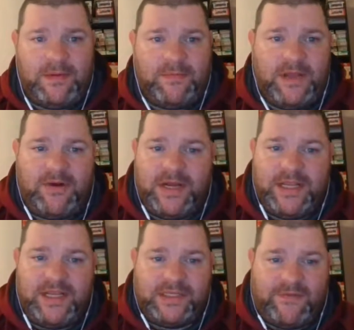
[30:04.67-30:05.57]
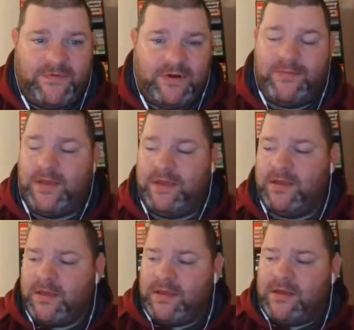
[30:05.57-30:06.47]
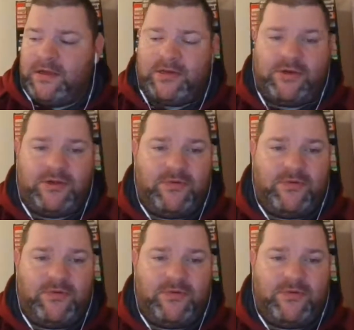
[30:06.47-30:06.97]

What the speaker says: on my only days off are going to be during